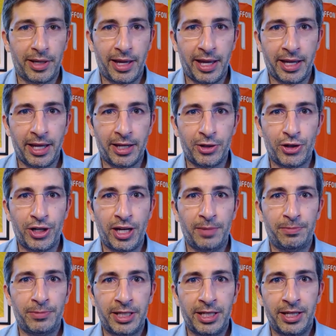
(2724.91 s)
again,
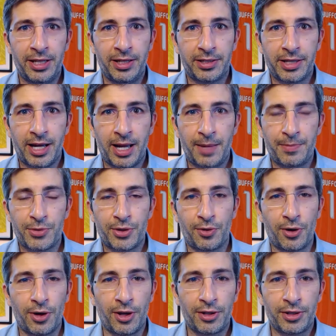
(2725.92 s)
GMT time, so
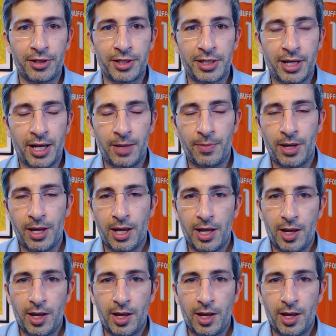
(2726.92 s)
London time,